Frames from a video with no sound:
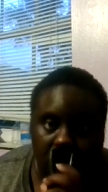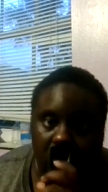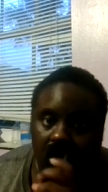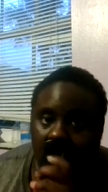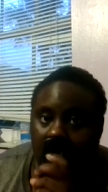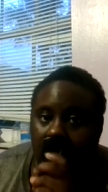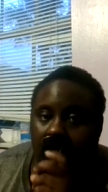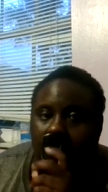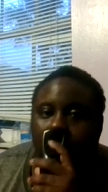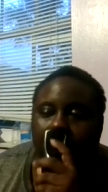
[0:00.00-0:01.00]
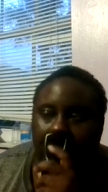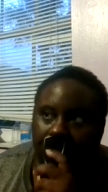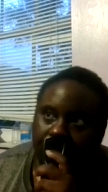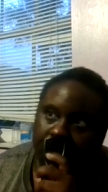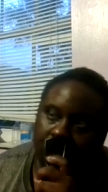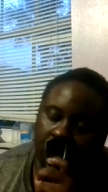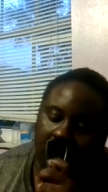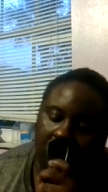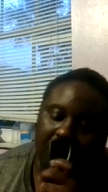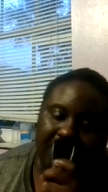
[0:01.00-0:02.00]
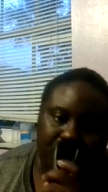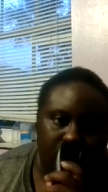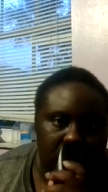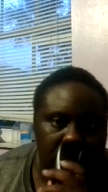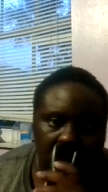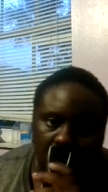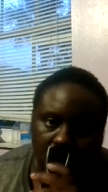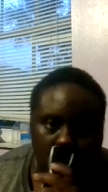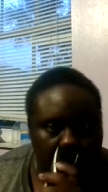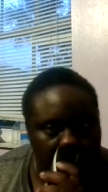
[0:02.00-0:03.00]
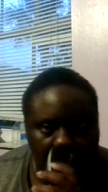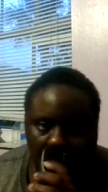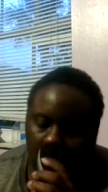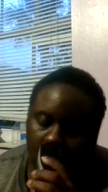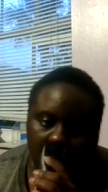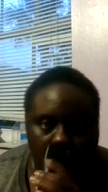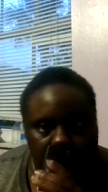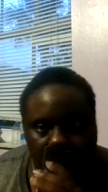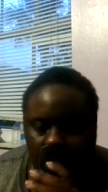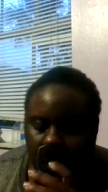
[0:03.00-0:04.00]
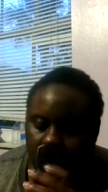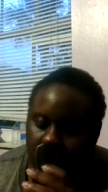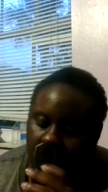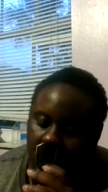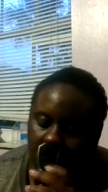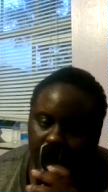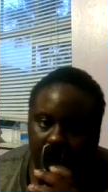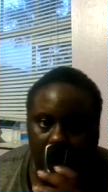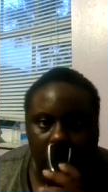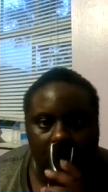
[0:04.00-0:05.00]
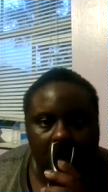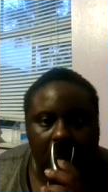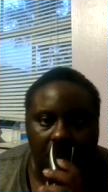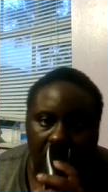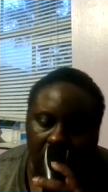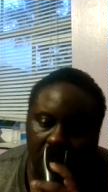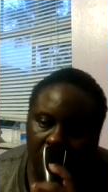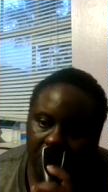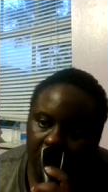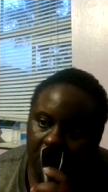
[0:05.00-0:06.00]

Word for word: to. Okay, I might as well tell you who I, who I was supposed to interview because